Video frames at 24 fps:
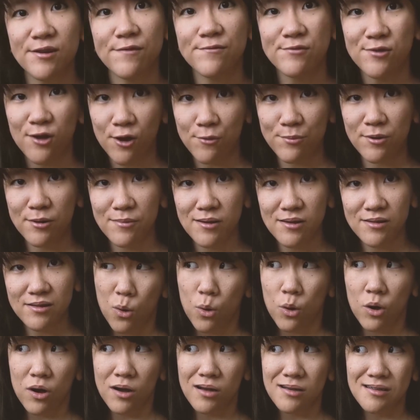of dopamine
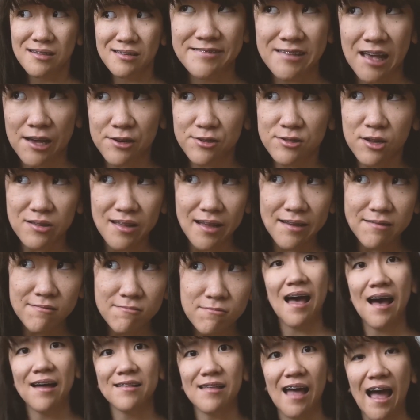or
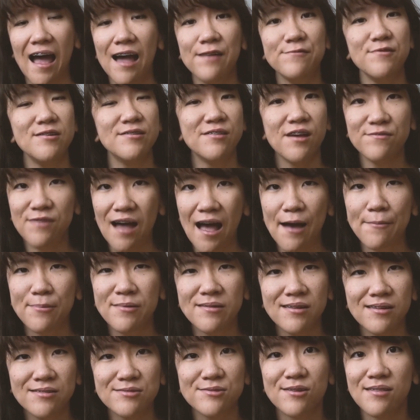serotonin that I have enough
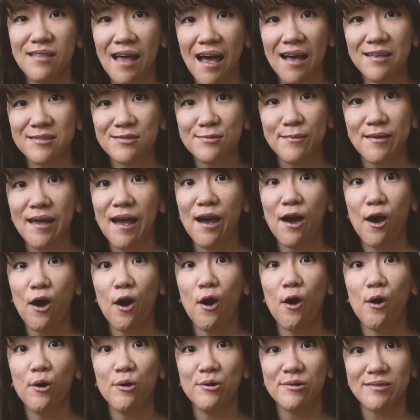happiness to last me a
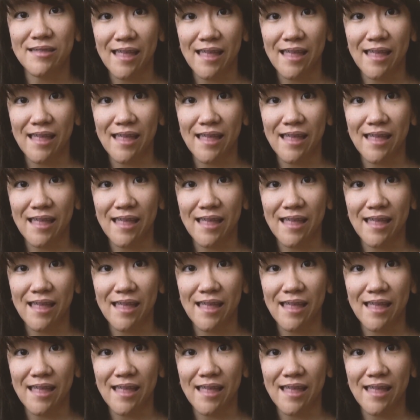whole